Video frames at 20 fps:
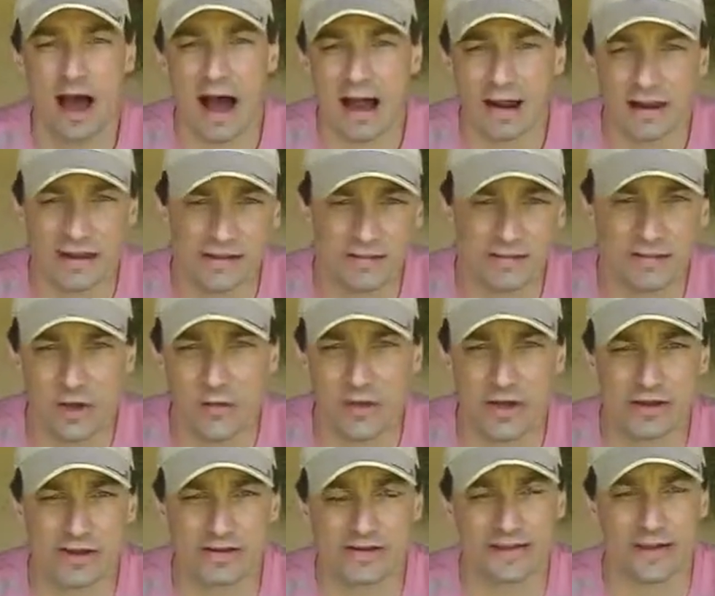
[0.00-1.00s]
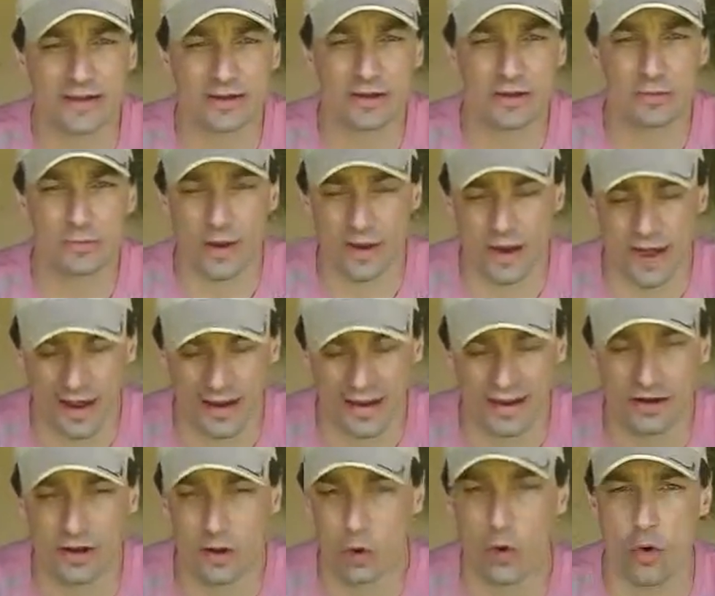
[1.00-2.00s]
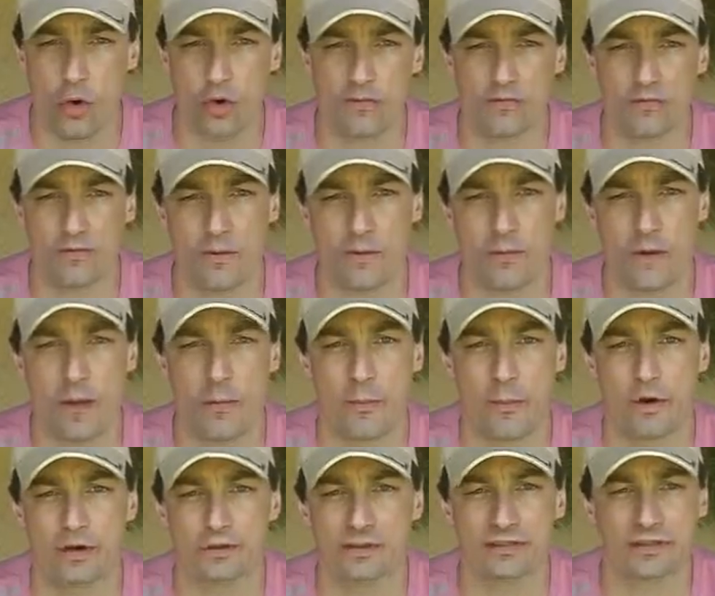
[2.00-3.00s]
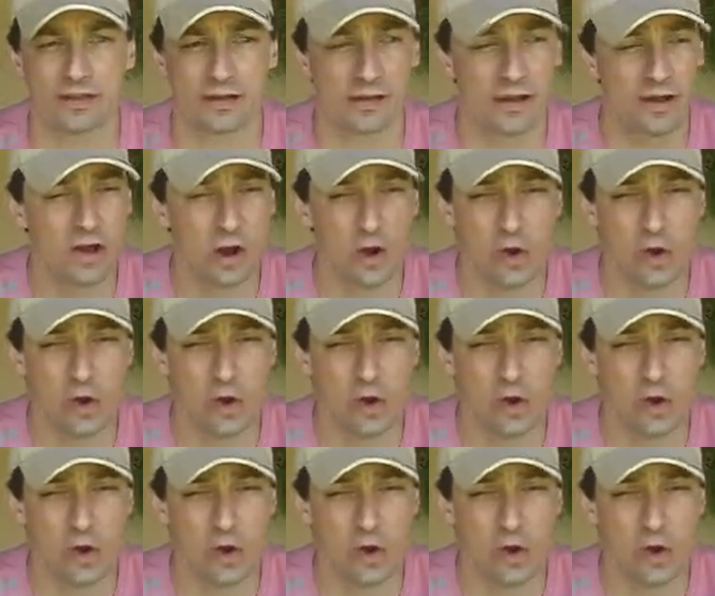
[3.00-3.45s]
I get so irritated when I get a call from my pastor